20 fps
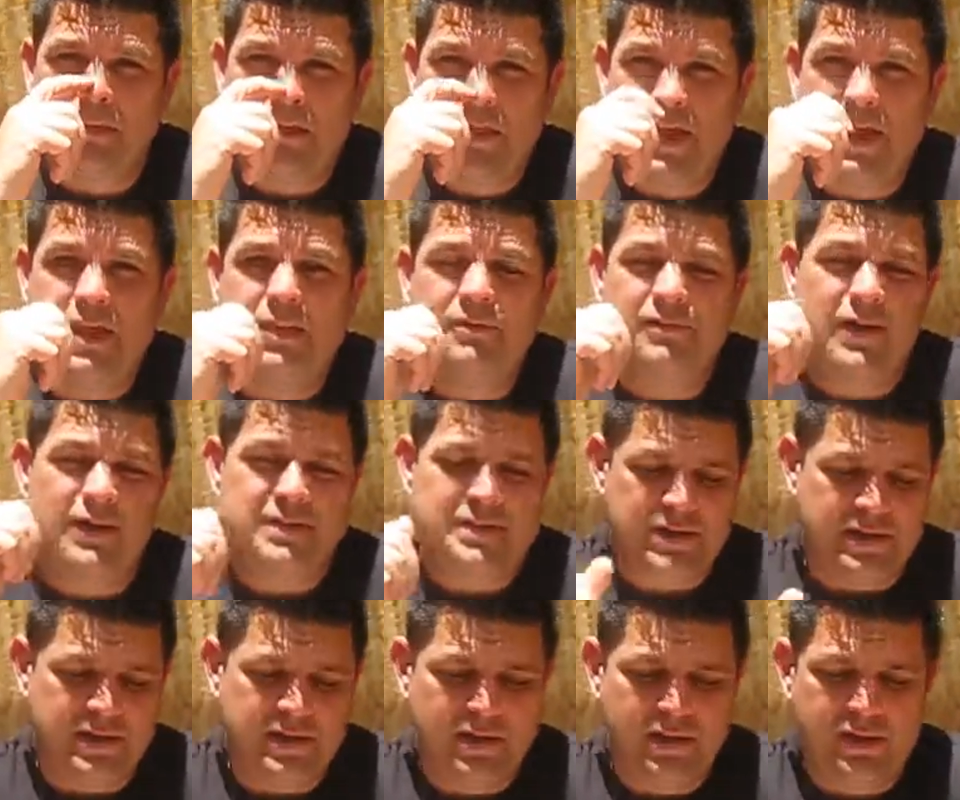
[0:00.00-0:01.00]
They
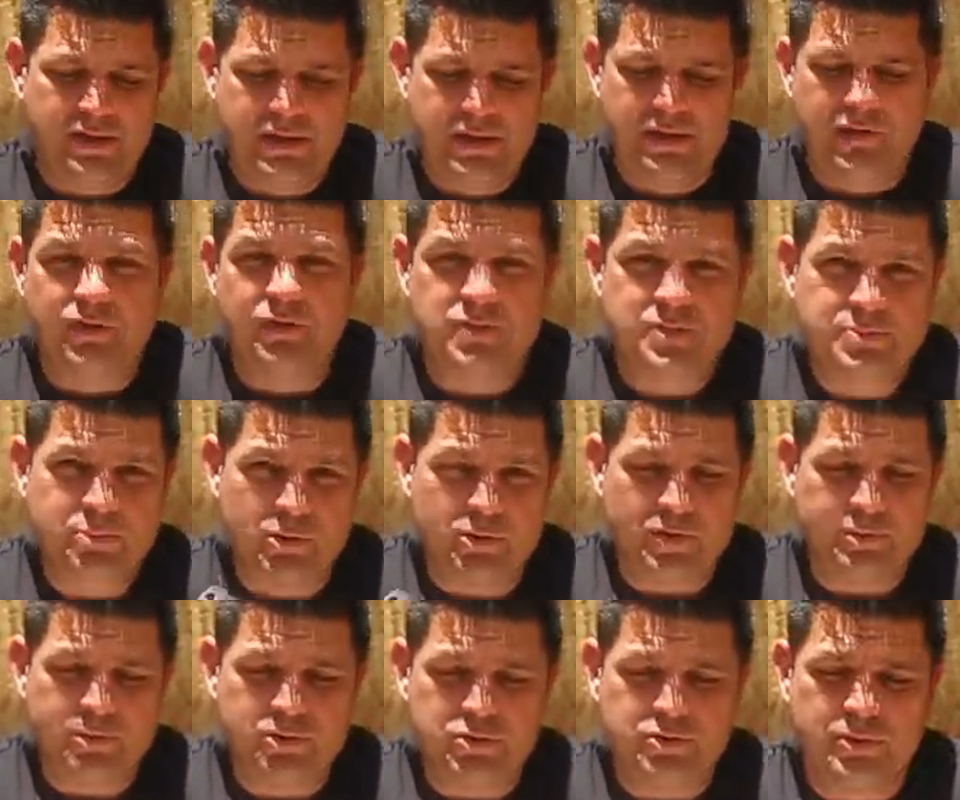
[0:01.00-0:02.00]
invented the first
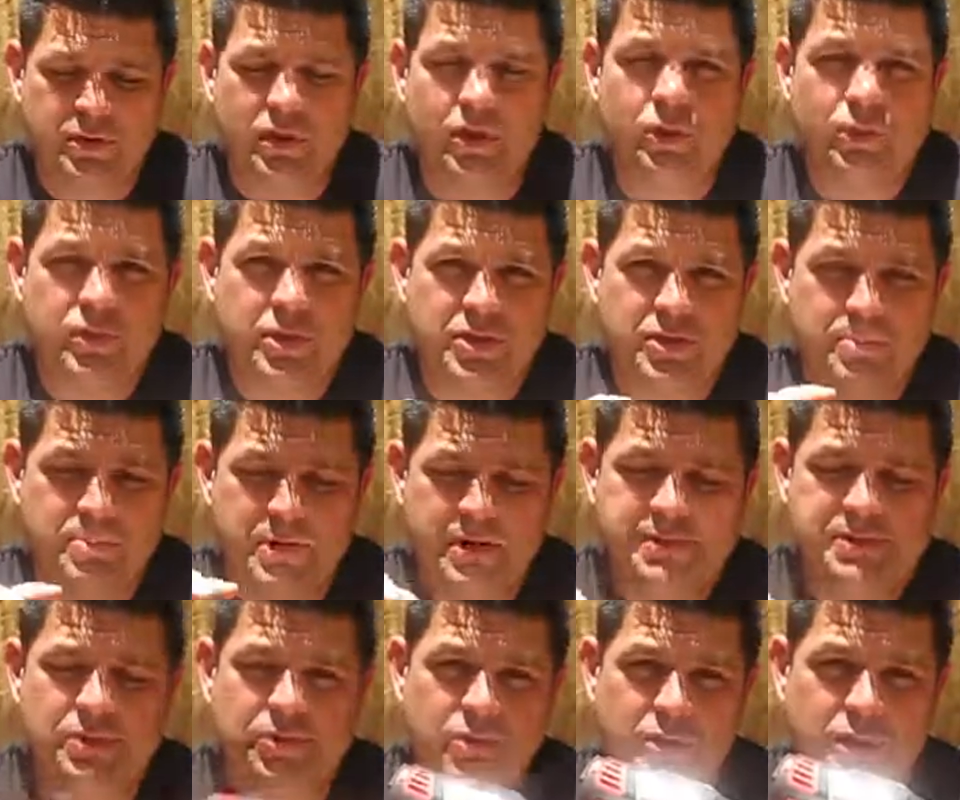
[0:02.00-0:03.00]
portable drill with a
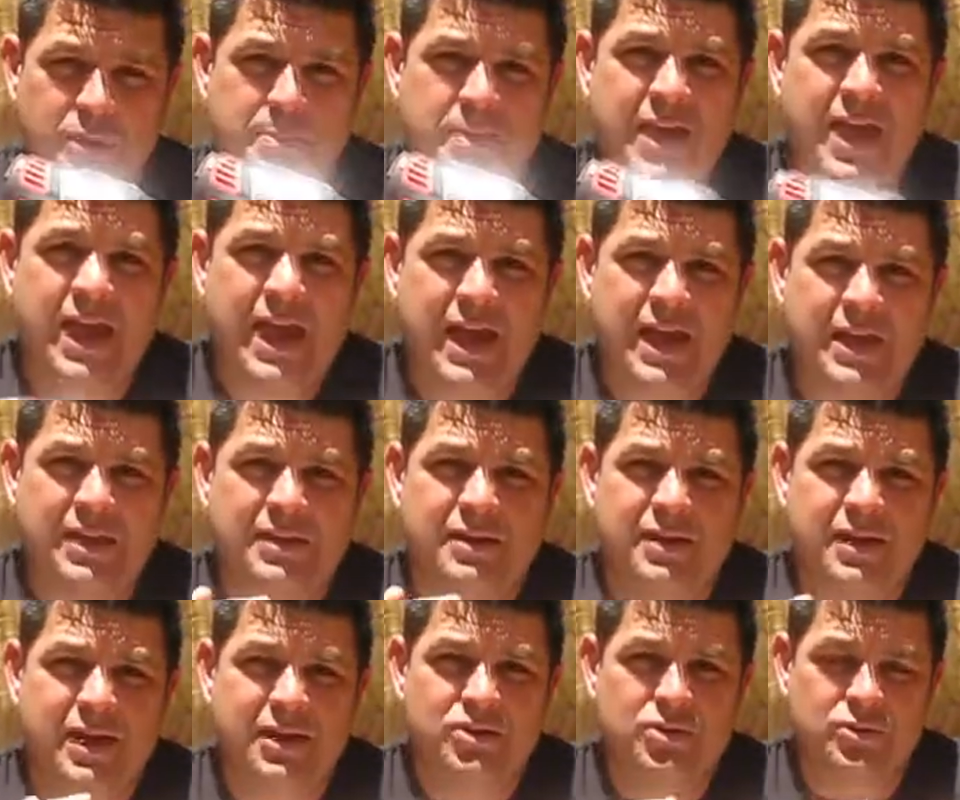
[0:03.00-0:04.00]
pistol grip and
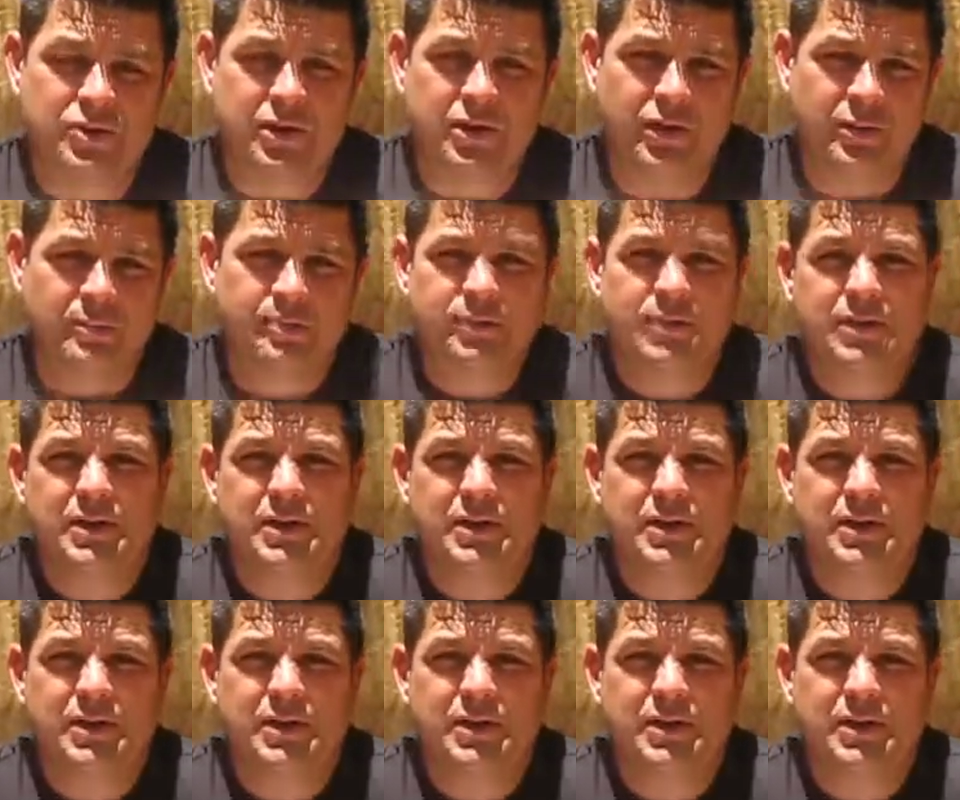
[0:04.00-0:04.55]
a trigger.